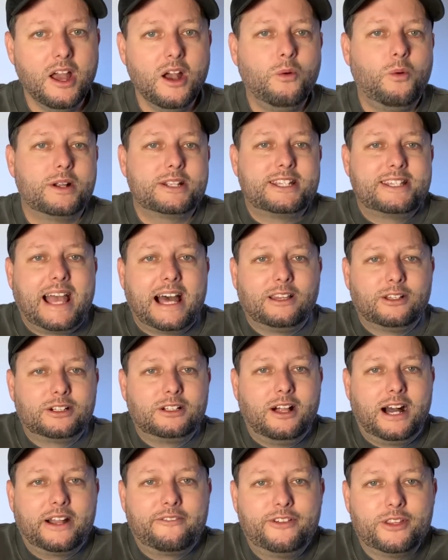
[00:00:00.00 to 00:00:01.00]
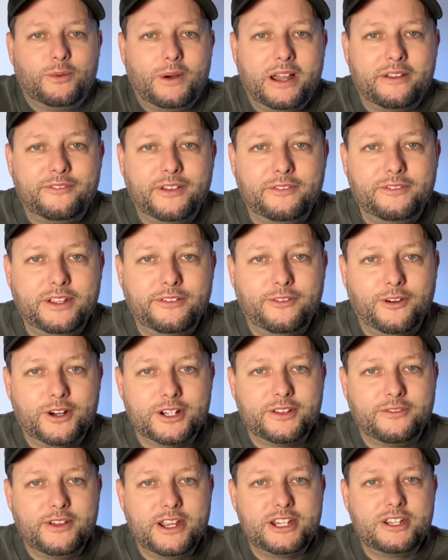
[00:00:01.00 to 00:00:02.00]
What does that look like for the 154
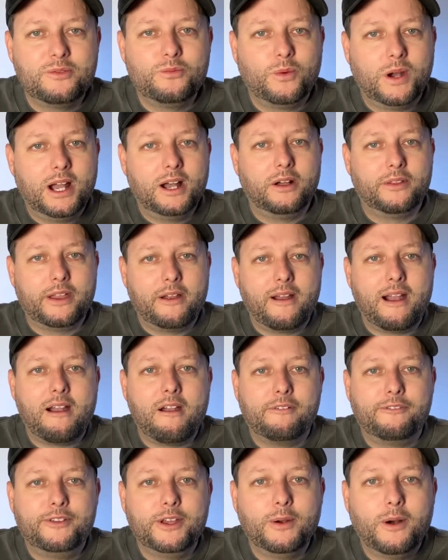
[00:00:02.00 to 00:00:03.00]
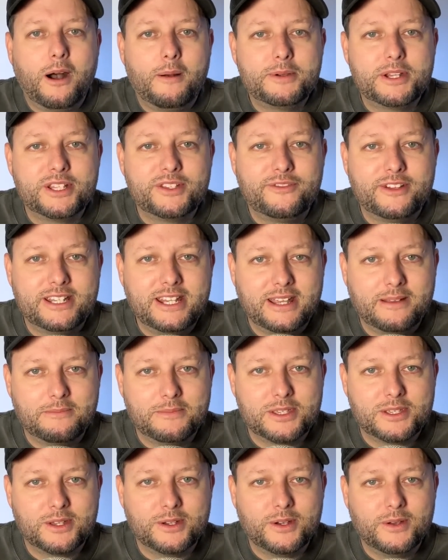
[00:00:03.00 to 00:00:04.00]
division? Well, there are a few options for Tim
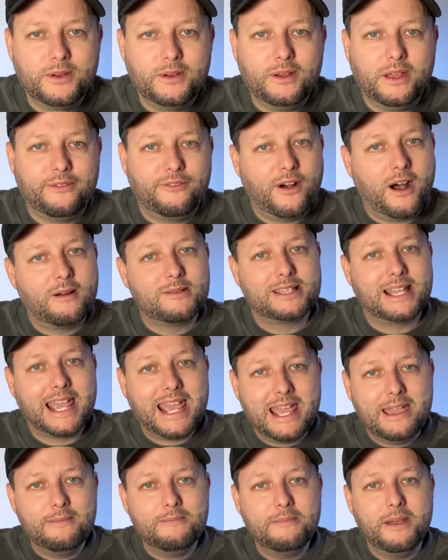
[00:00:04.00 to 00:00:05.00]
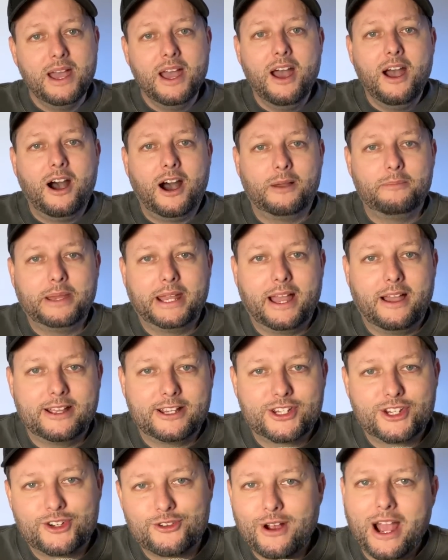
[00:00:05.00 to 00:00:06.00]
Tszyu. If I was him, I'd be going
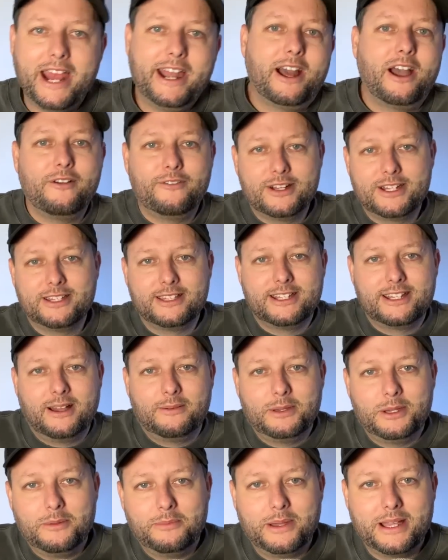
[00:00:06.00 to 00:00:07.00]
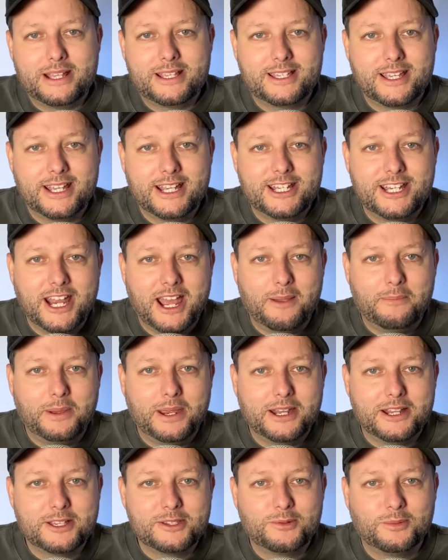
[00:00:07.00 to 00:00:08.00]
straight over to the WBC
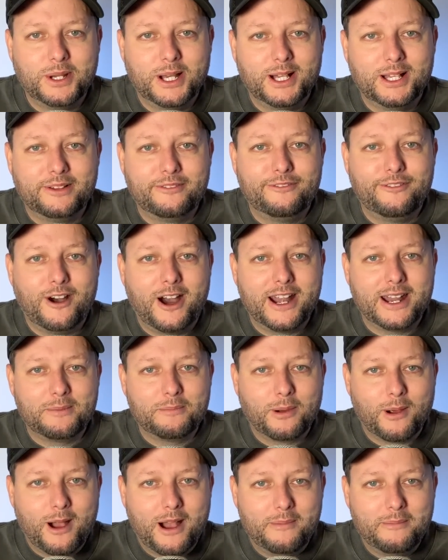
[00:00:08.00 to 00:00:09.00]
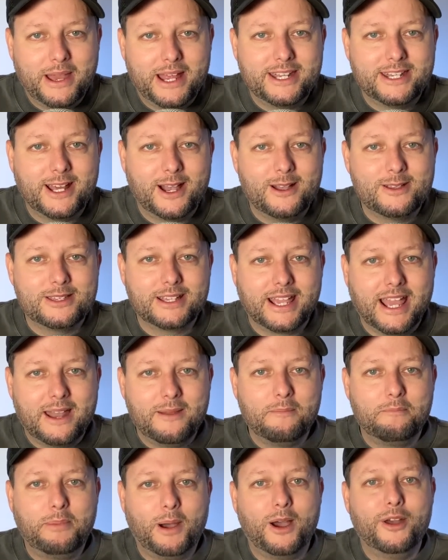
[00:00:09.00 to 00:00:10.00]
champion as well and fighting Brian Mendoza,
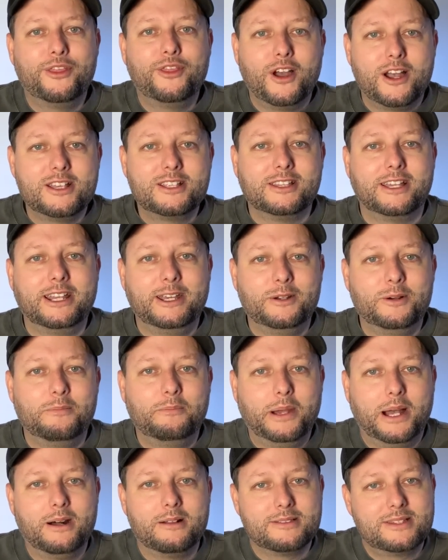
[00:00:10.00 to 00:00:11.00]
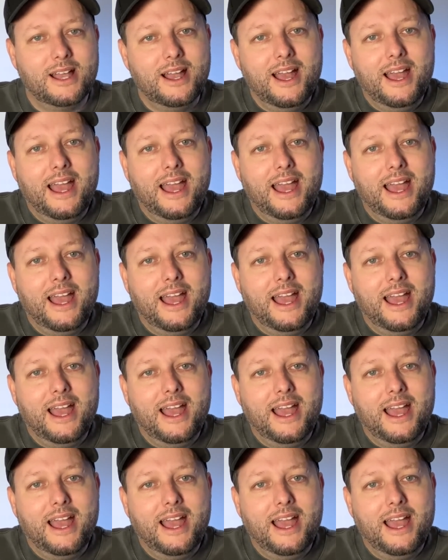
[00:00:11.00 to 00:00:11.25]
getting both those lineal belts.